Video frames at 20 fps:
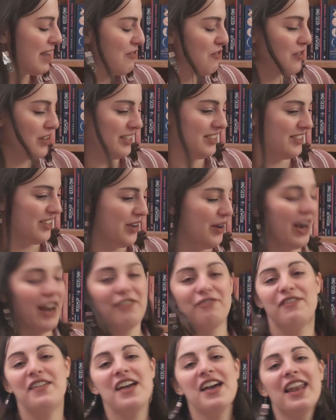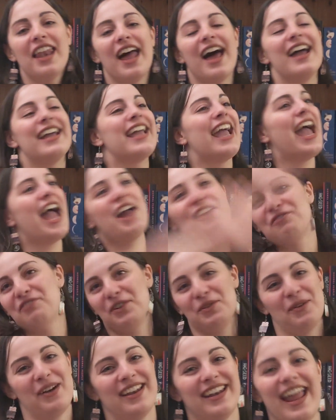Evaristo, and I feel like
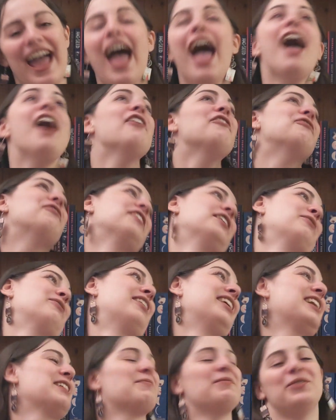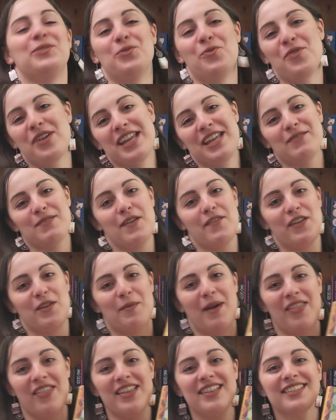everyone has been talking really
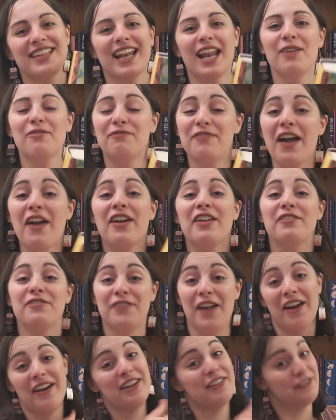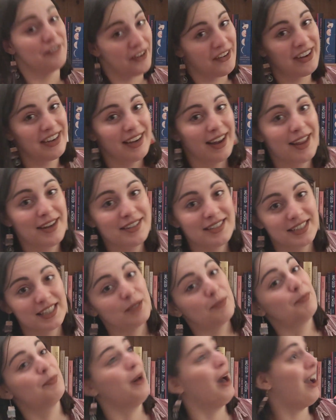about this, and I'm very, very, very late to
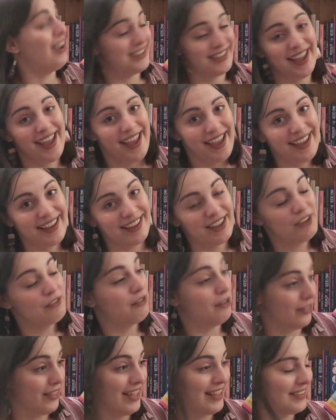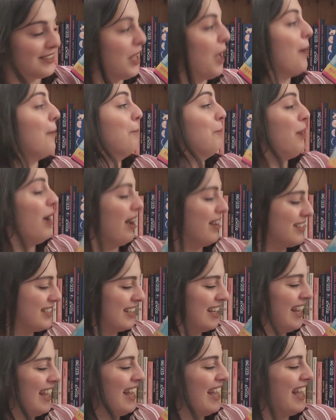the party for this,
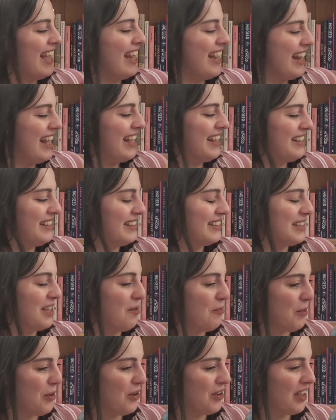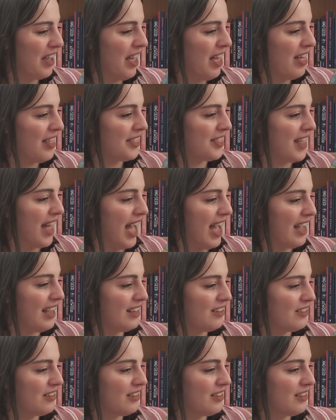but it is a book that